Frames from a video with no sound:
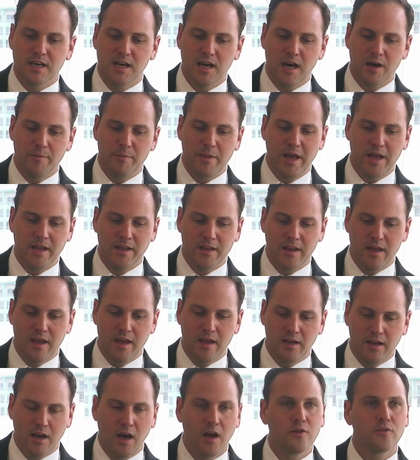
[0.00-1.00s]
Uh, and,
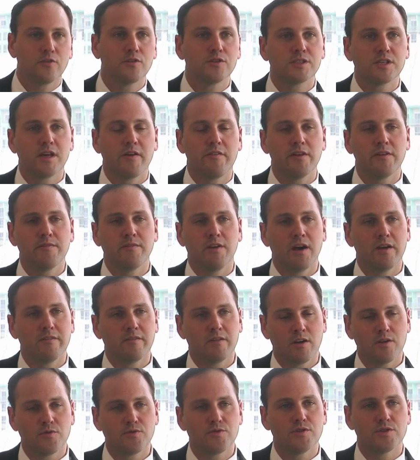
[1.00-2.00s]
and one hundred seventy-five
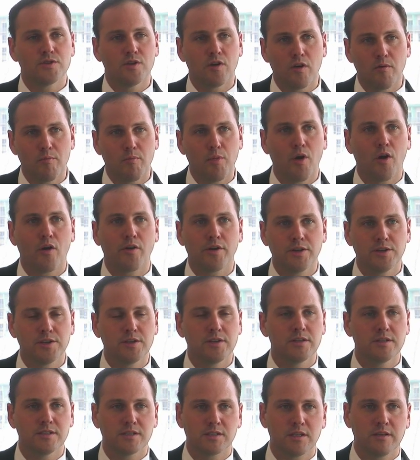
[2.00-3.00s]
countries are a party
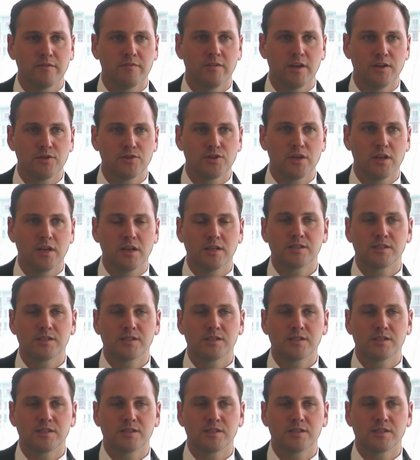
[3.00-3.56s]
to this convention.